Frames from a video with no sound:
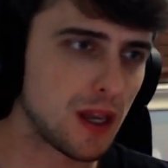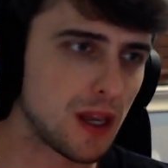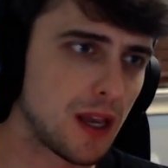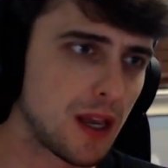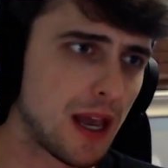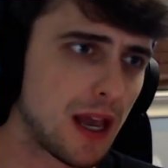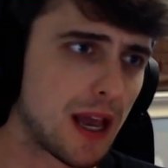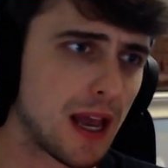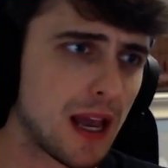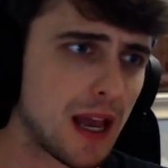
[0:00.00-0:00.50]

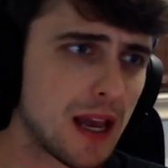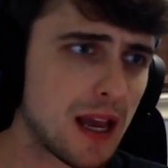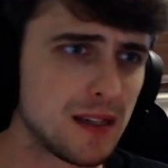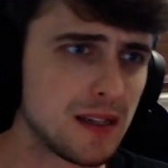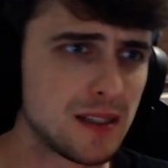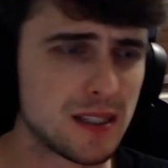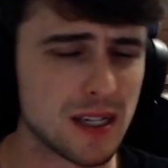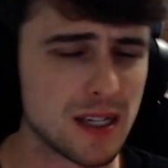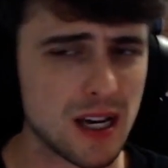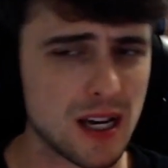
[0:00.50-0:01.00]

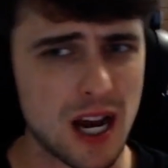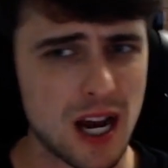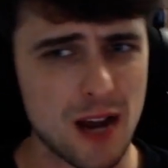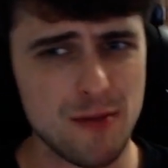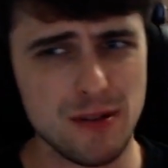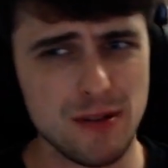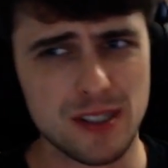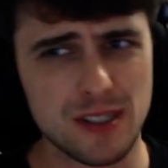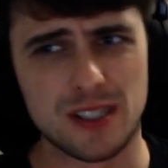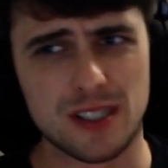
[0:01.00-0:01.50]
And
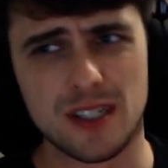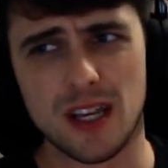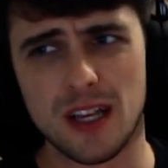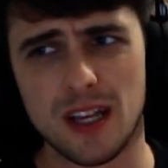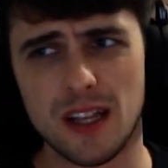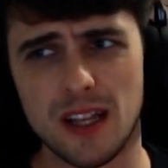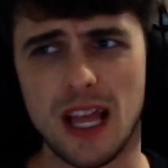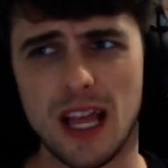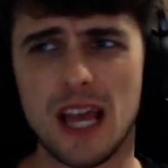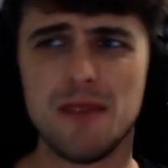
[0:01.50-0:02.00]

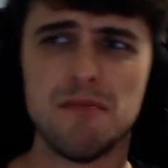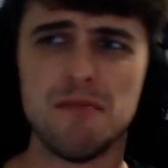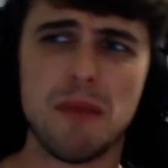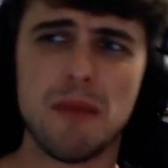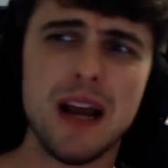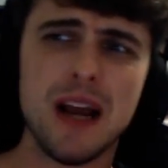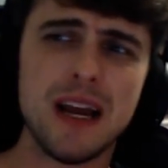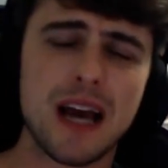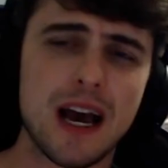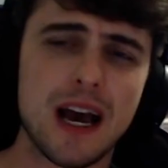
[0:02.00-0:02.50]
in
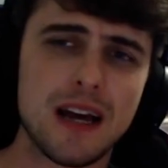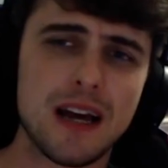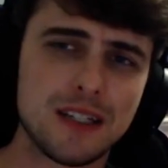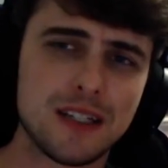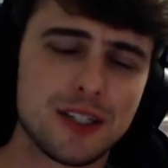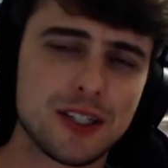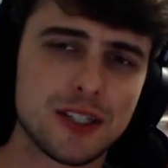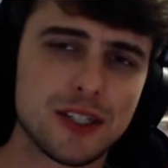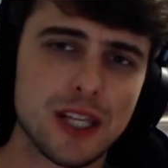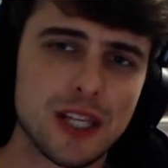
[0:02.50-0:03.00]
my head,
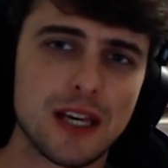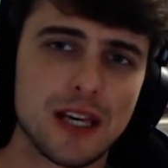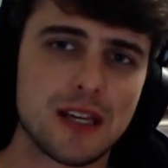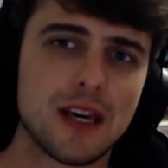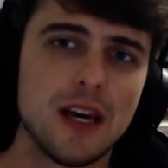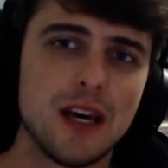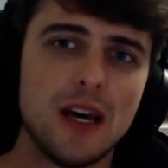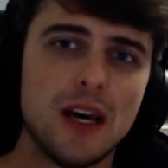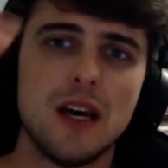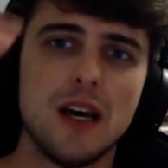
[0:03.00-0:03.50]
it's just like,
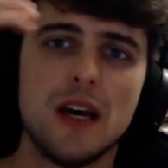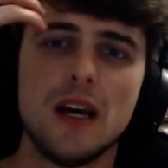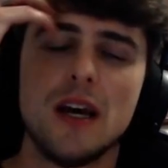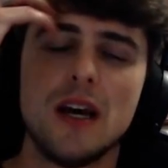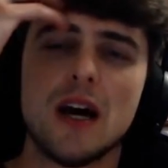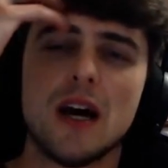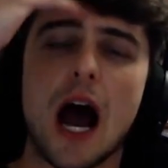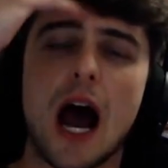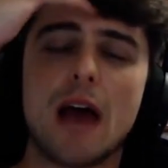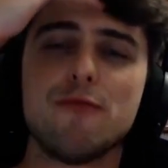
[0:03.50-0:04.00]

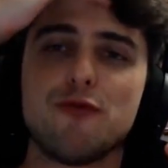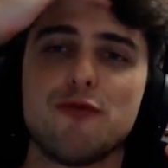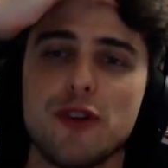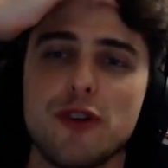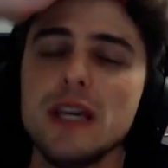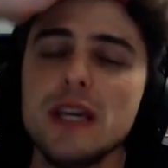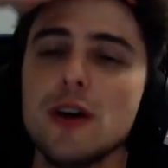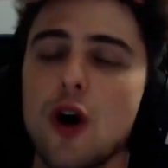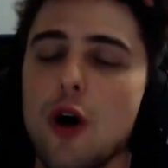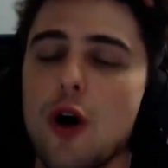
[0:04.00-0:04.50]
I
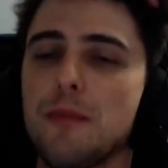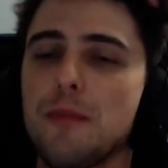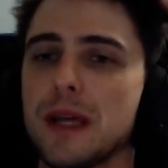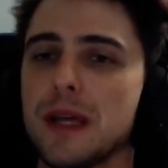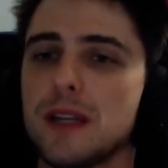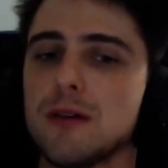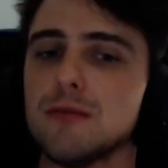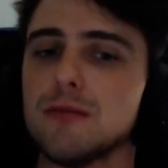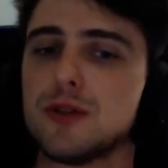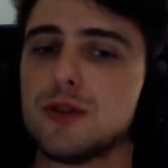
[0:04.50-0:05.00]
really hope they
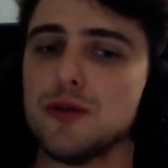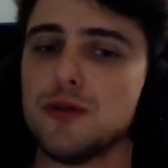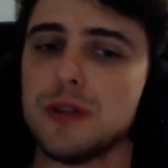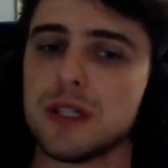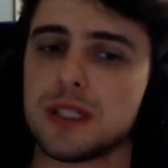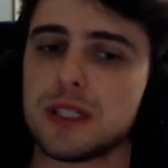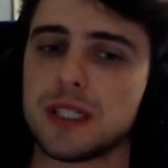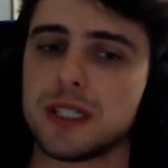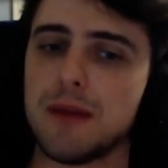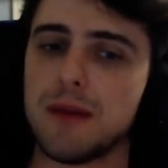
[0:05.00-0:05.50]
don't do the
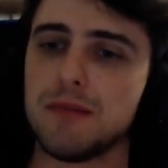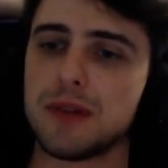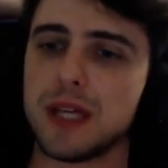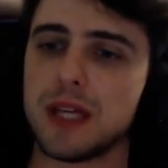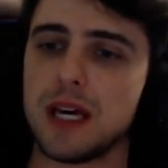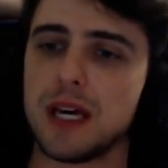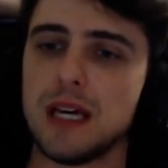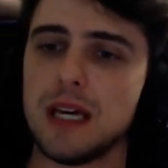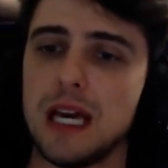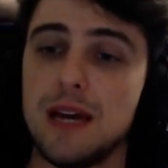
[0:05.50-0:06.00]
same
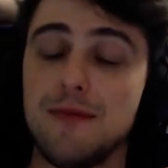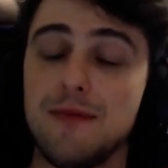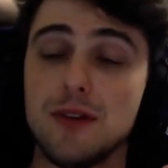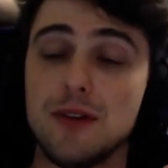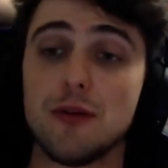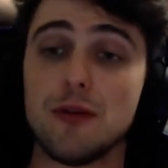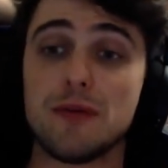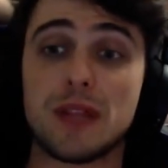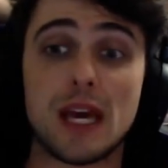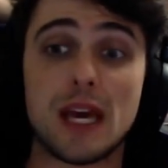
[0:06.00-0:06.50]
thing, even
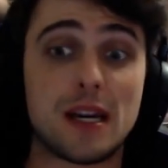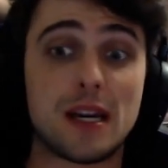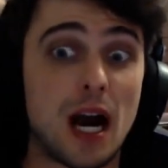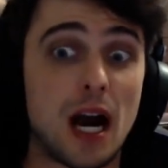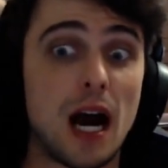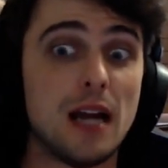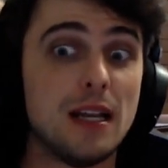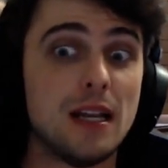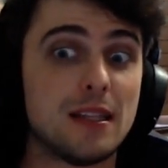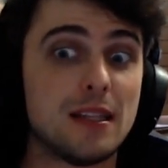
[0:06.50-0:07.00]
though they
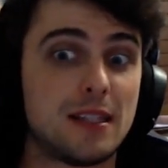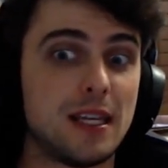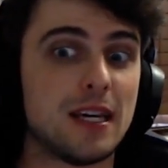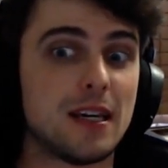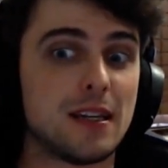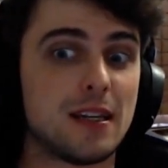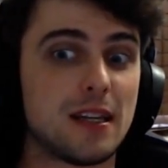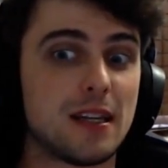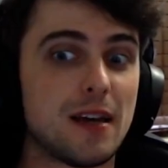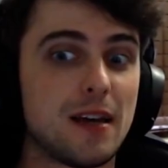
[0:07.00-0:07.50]
kind of
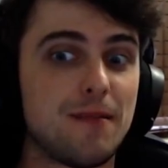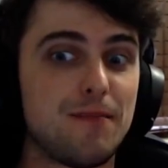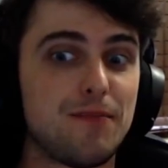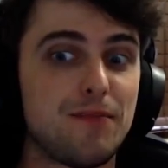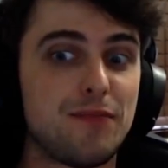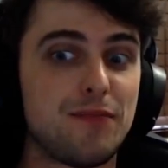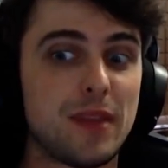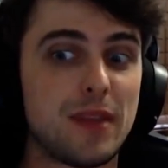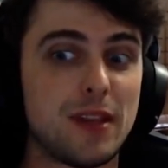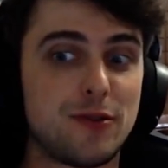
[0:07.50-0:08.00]
did
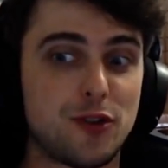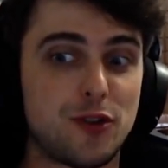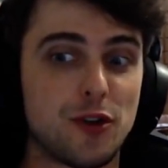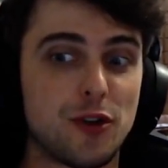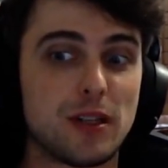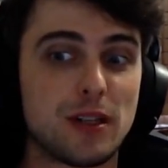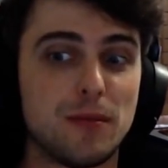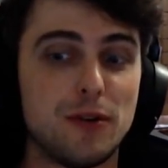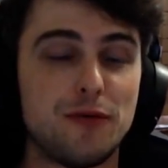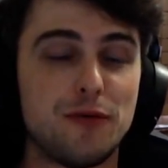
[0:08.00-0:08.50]

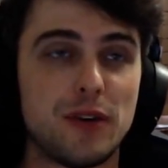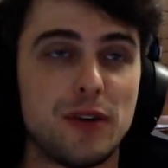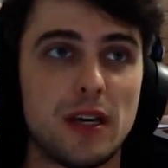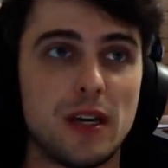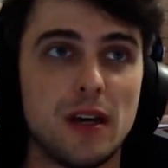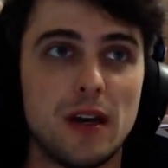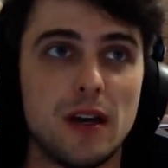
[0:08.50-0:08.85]
during the movie.